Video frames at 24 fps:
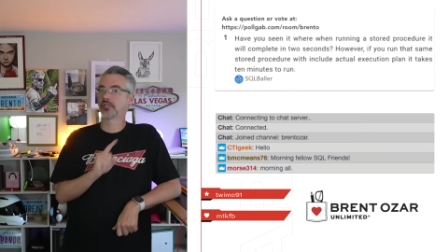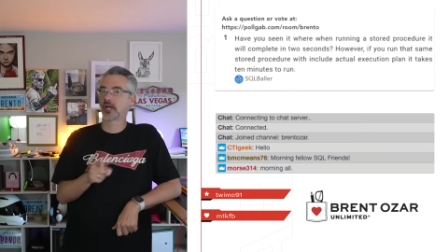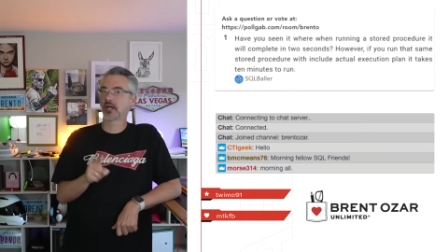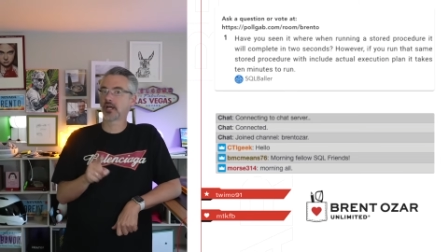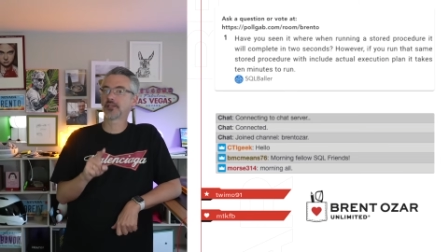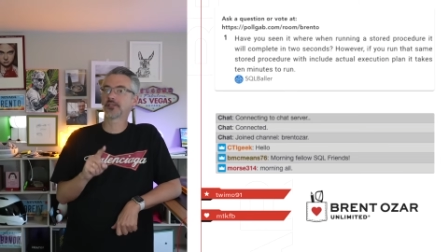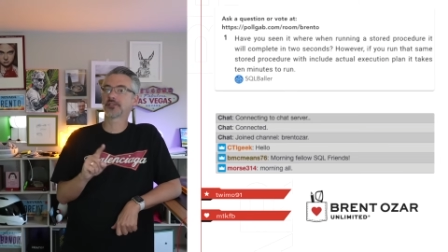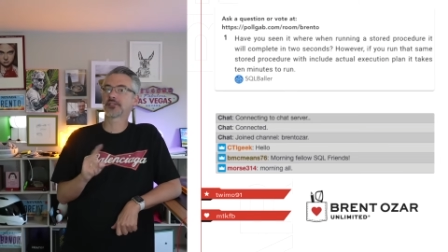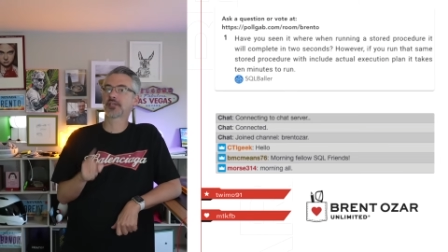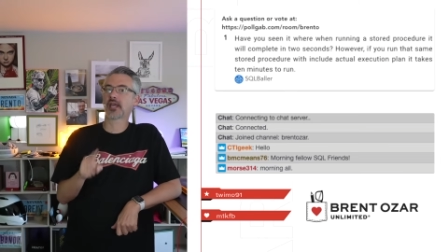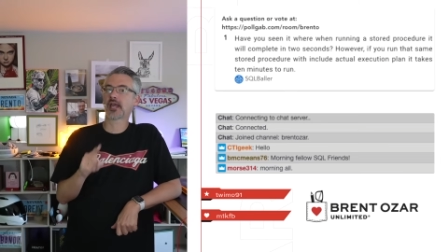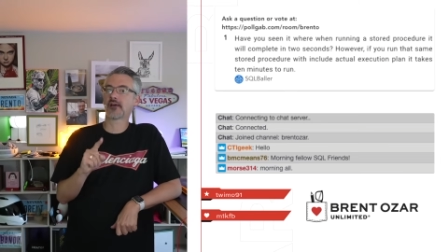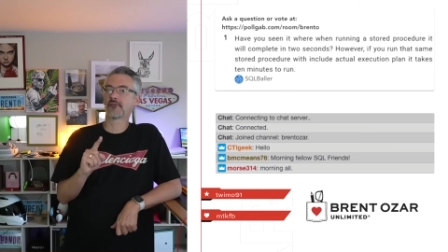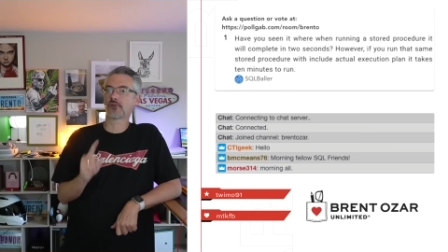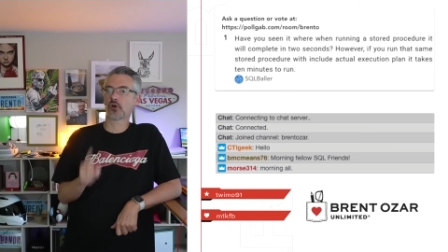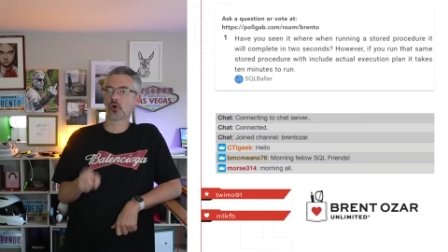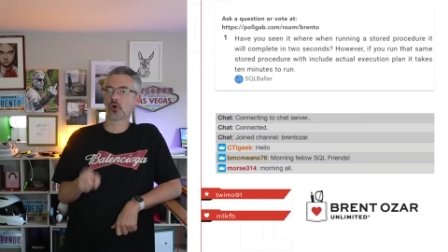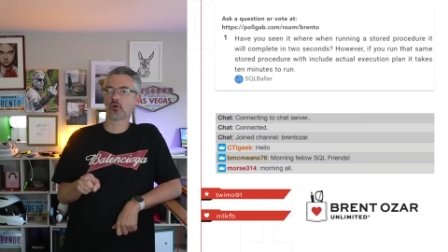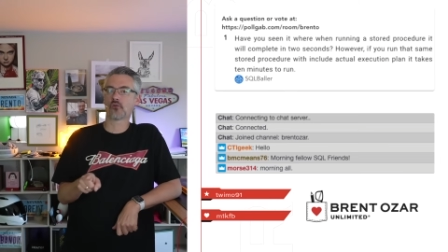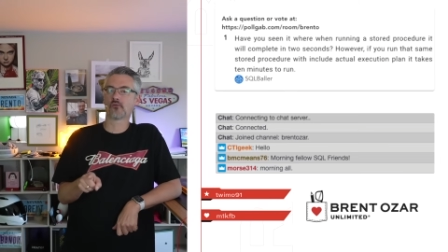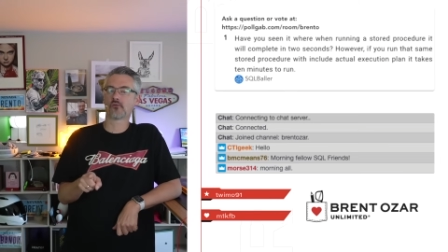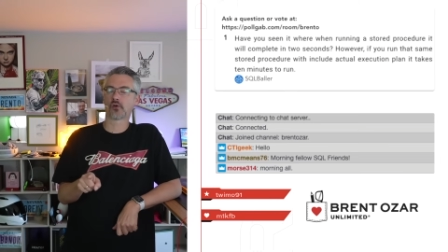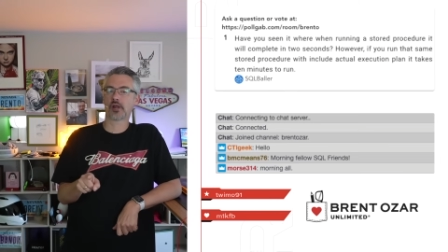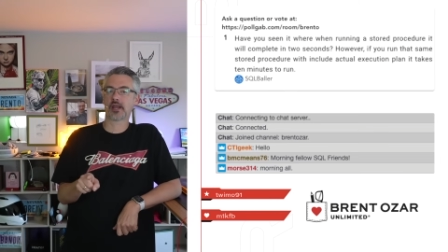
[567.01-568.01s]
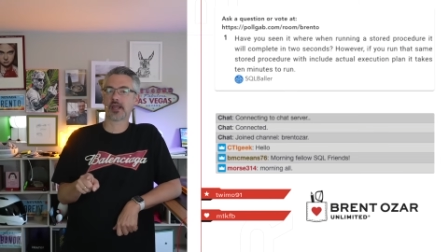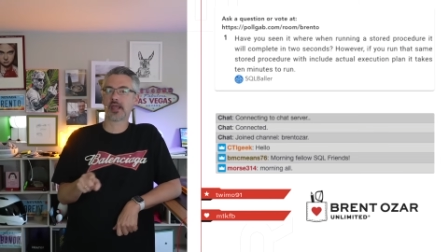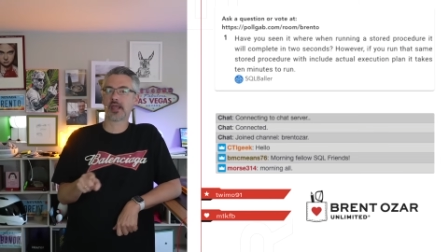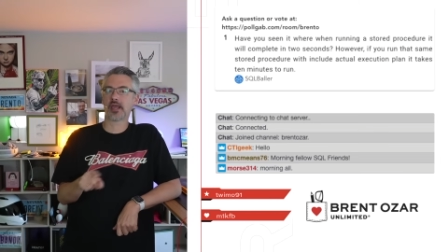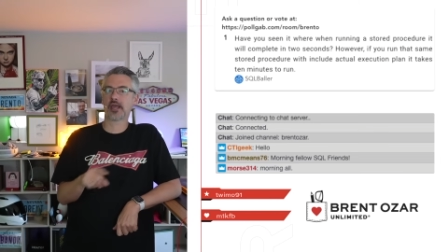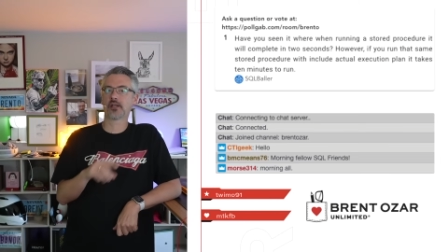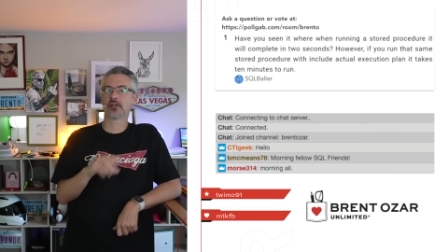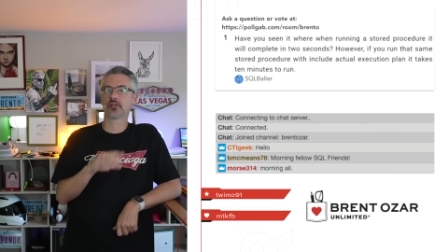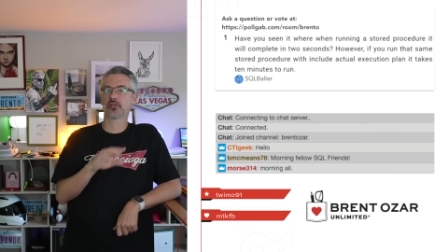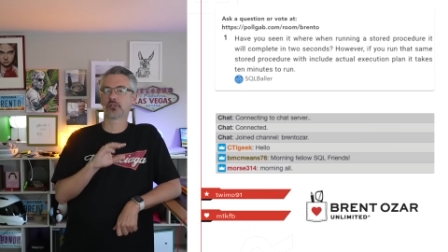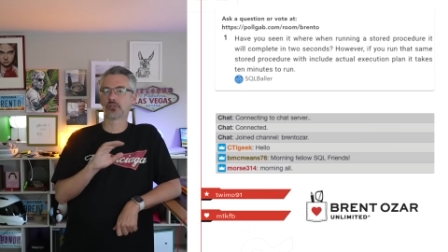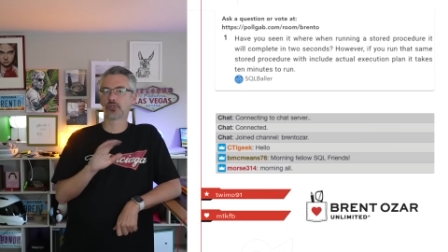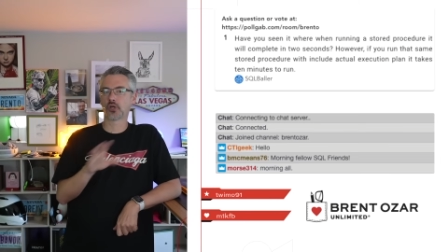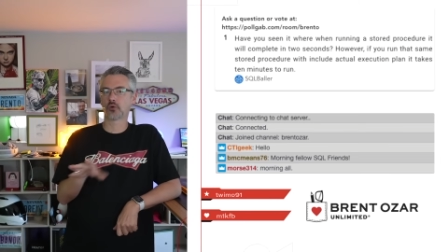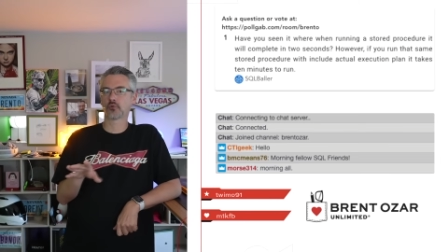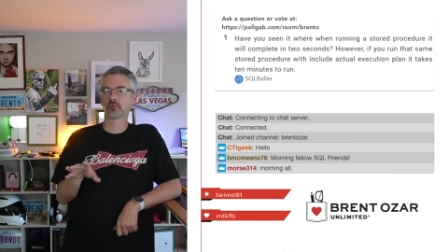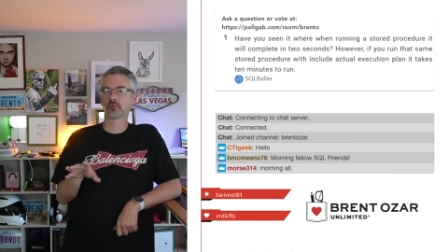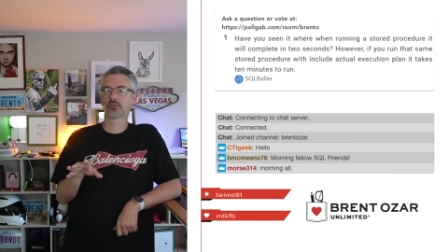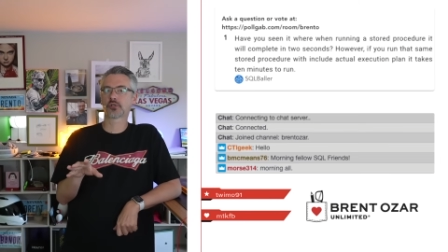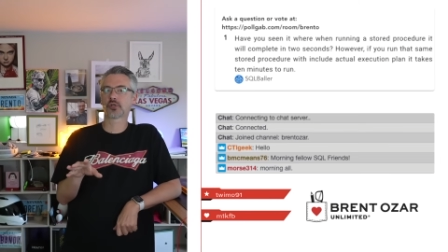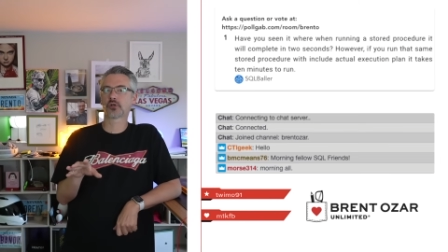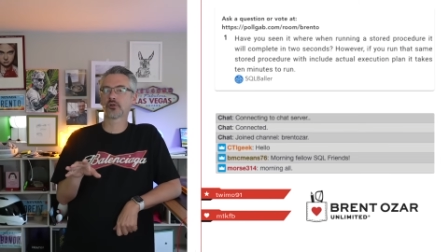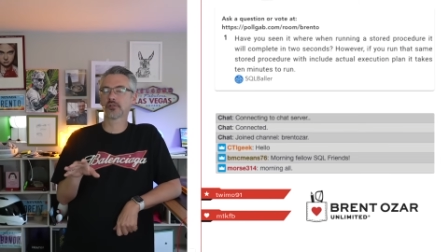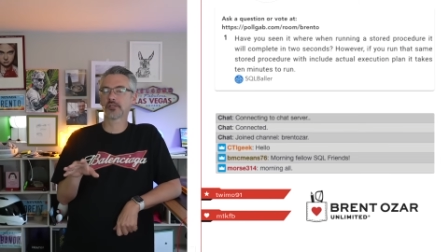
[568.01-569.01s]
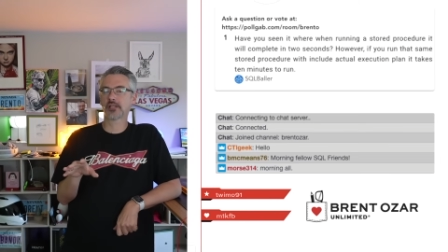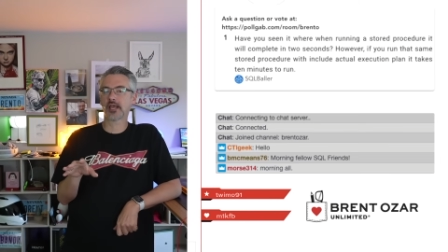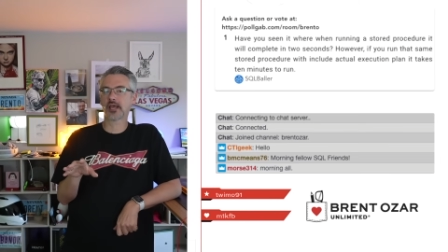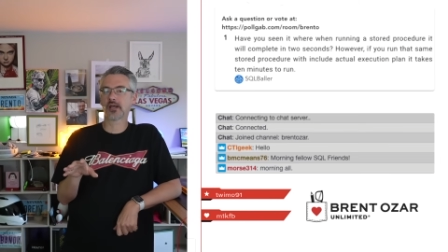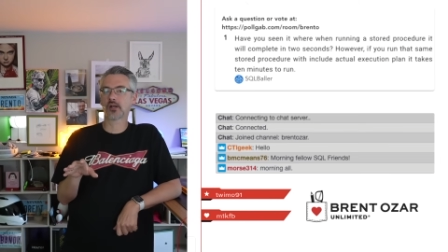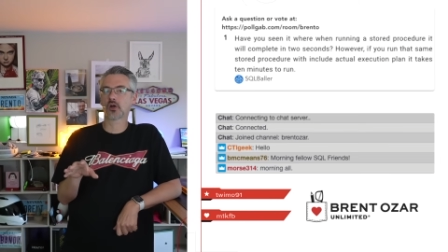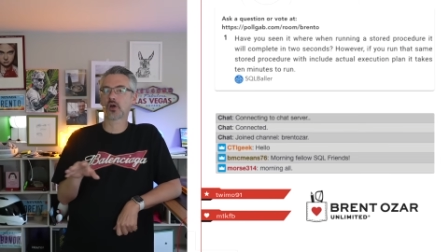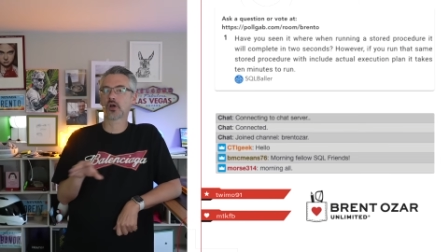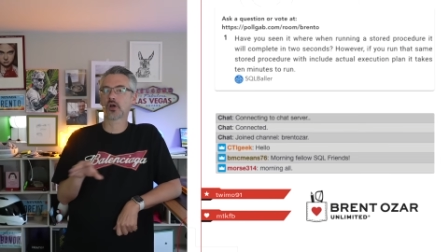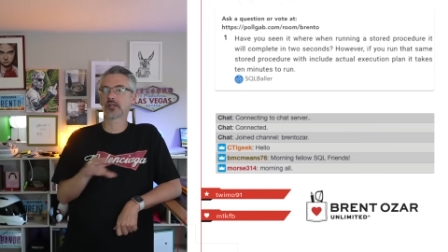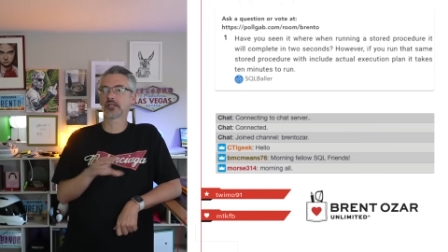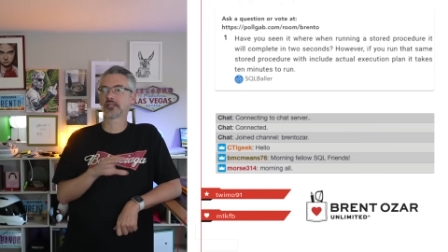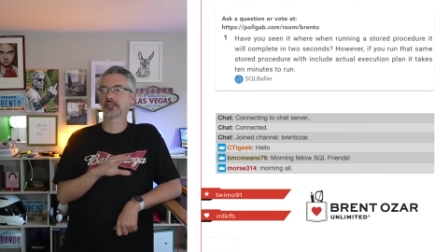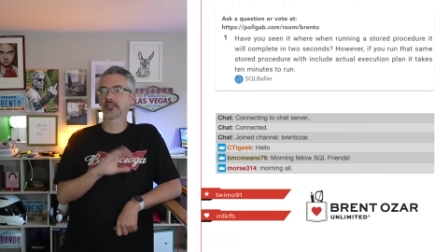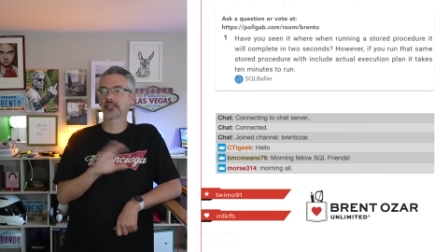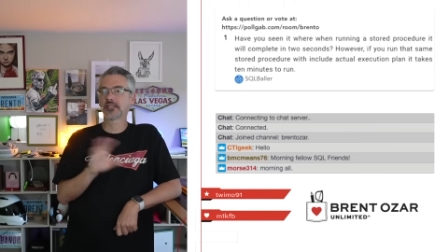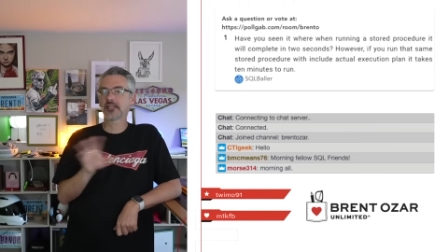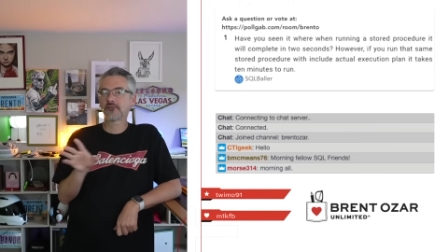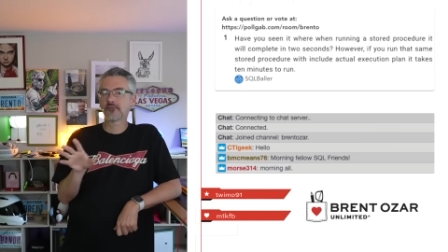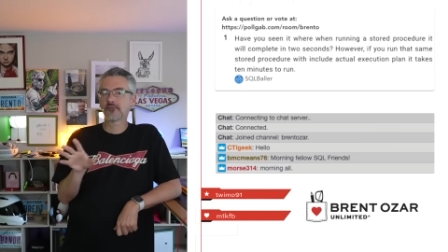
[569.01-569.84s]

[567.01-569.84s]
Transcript: does have overhead. Don't turn that on and leave